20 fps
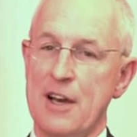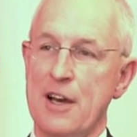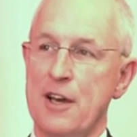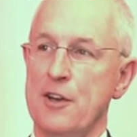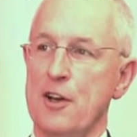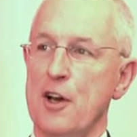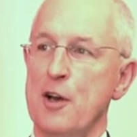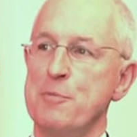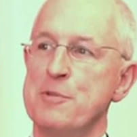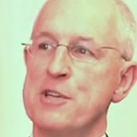
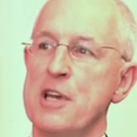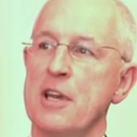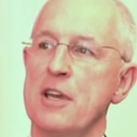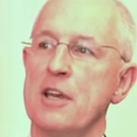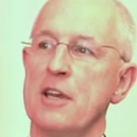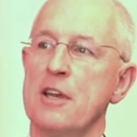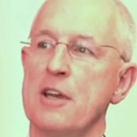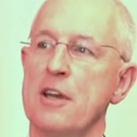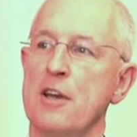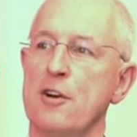and I'm
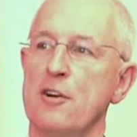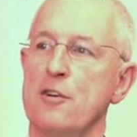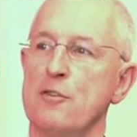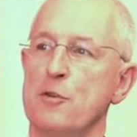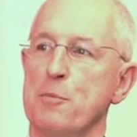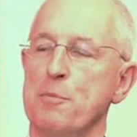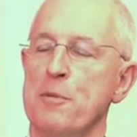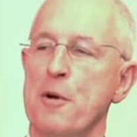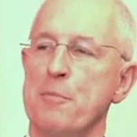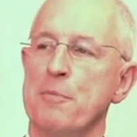taking care
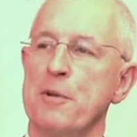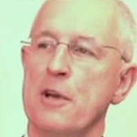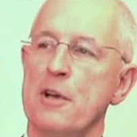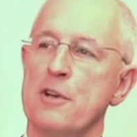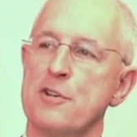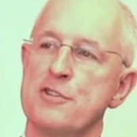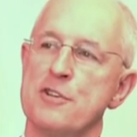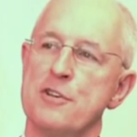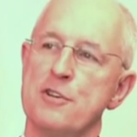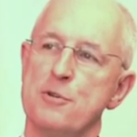of a
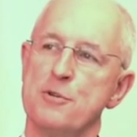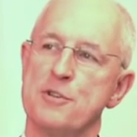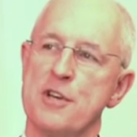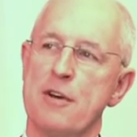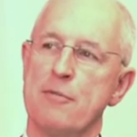population whose